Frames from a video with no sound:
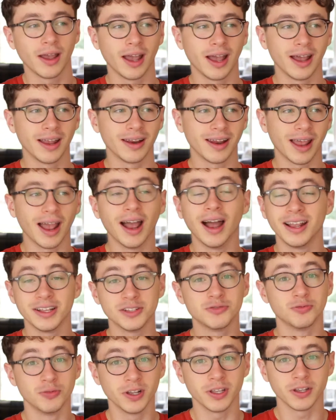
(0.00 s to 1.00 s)
And
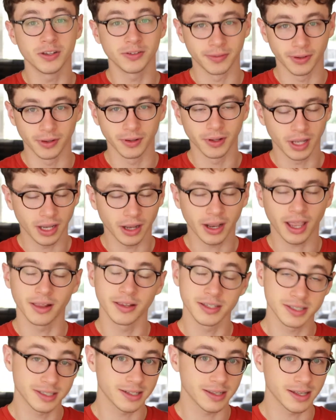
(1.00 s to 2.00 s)
it's really useful. Okay,
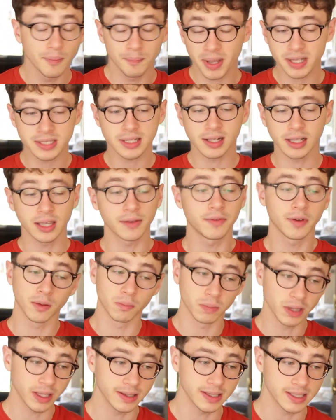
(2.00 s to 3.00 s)
listen to this. Basically, if you're
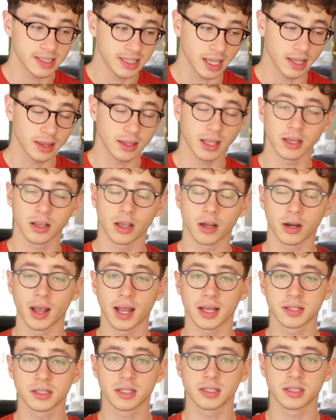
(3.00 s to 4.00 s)
completely skint, then you got to
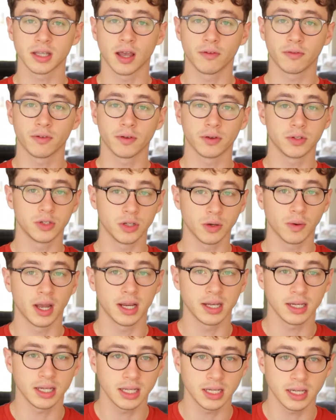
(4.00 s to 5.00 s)
ask yourself, do I
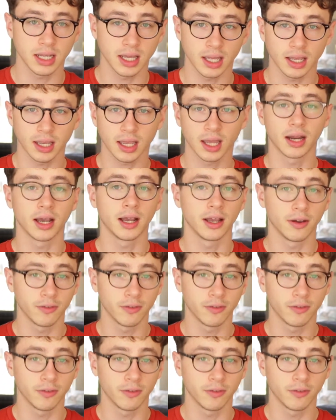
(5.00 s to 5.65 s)
need it? Can I